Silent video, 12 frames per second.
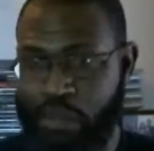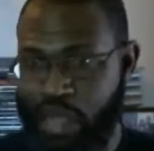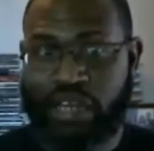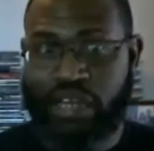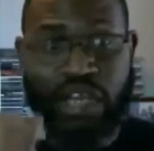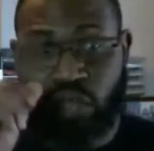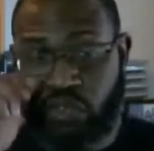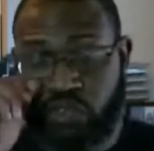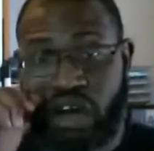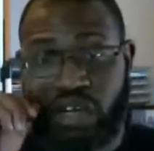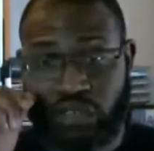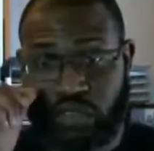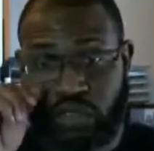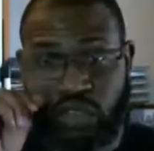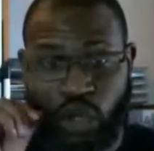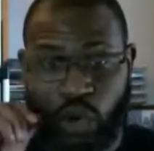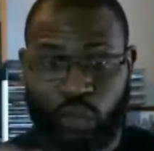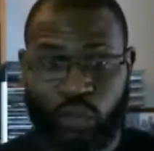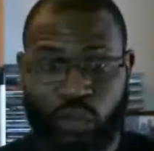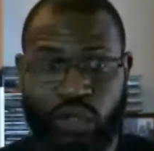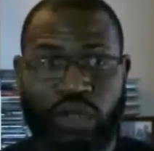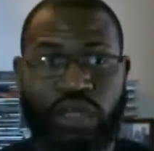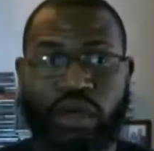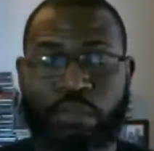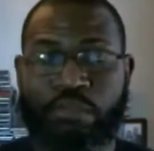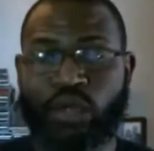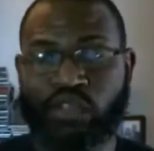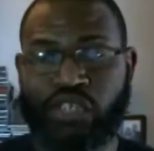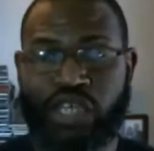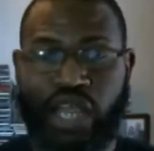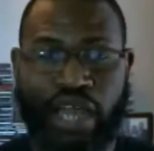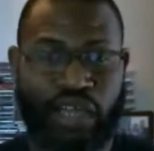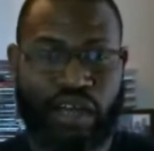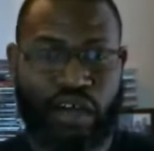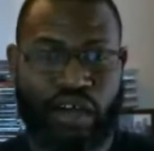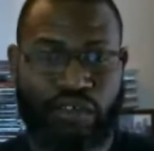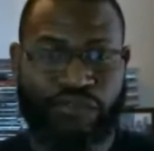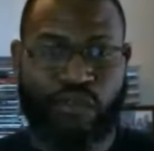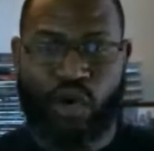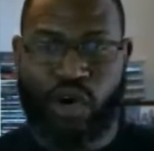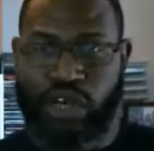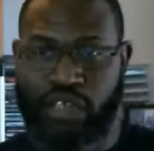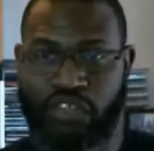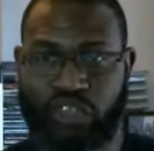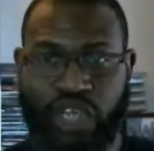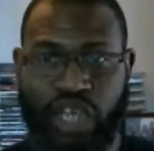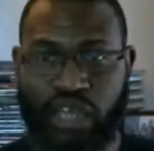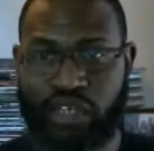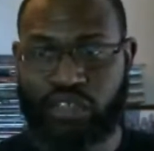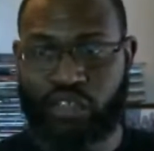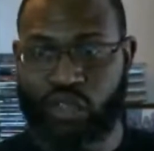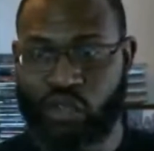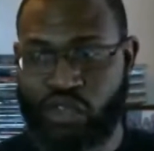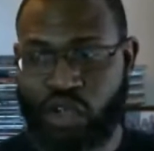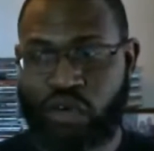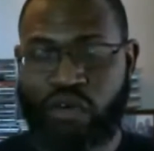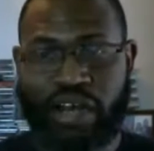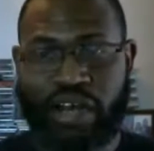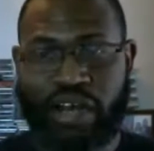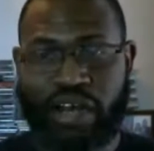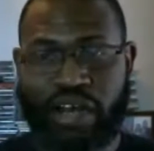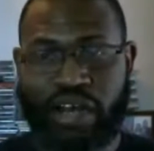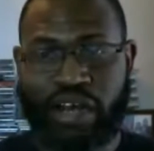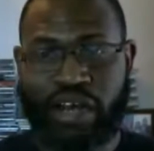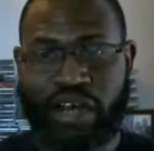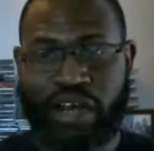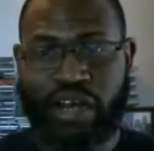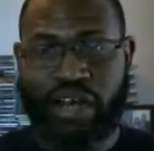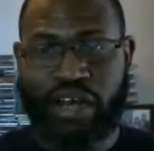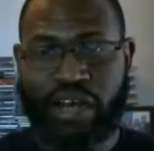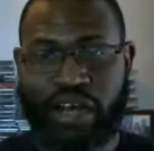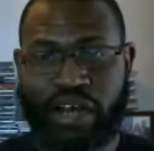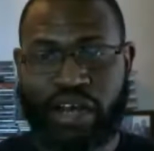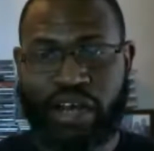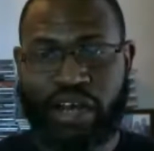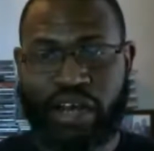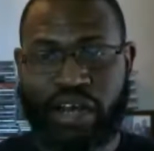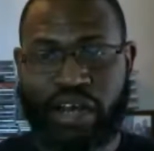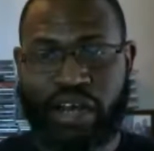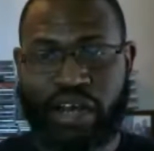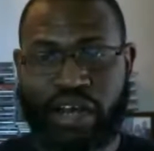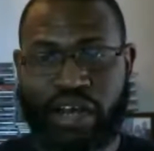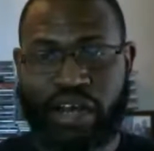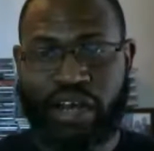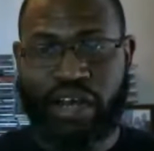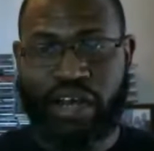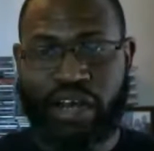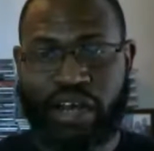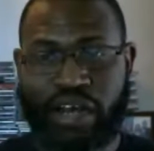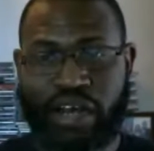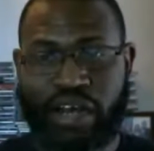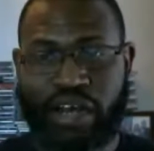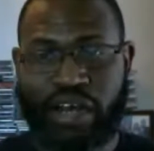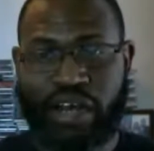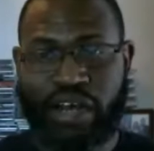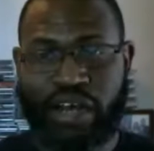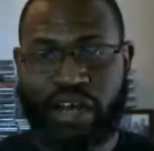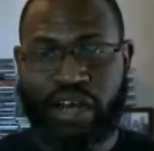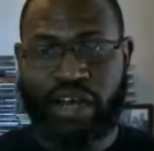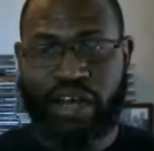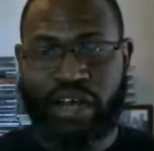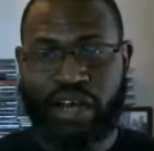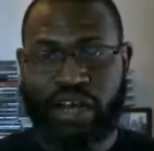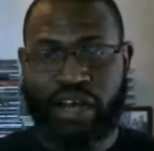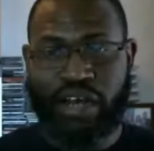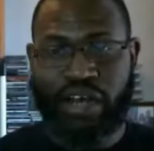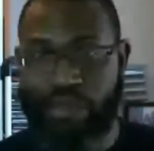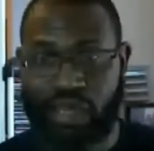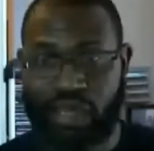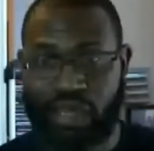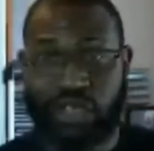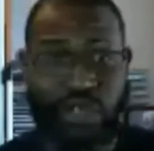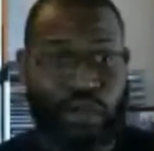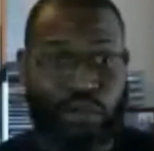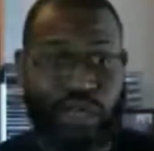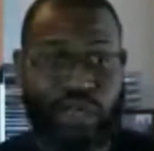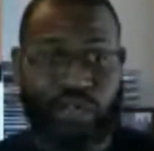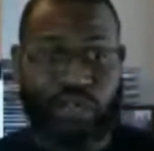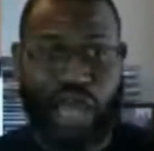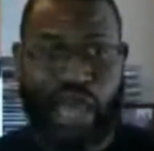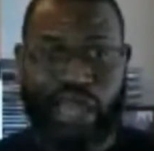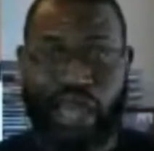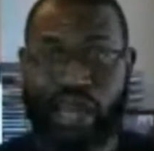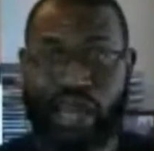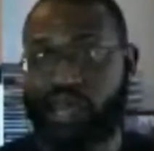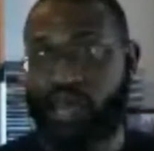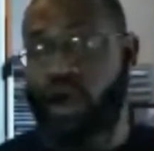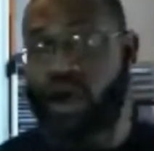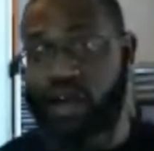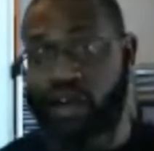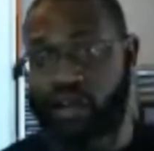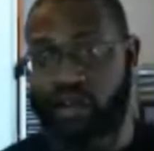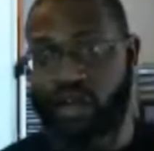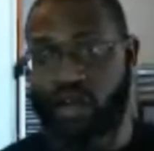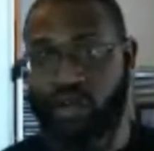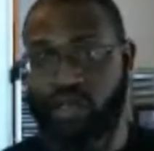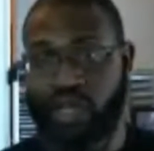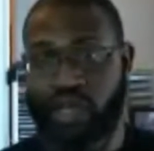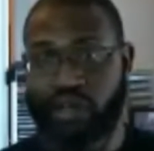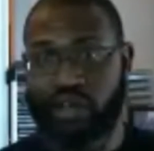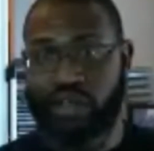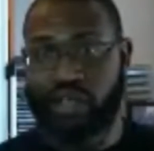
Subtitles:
And then you start, you know, music like Foreign Exchange. You start writing articles about that kind of stuff. That's why I started the Dope Stuff I Like section on my page, because I got like art on there.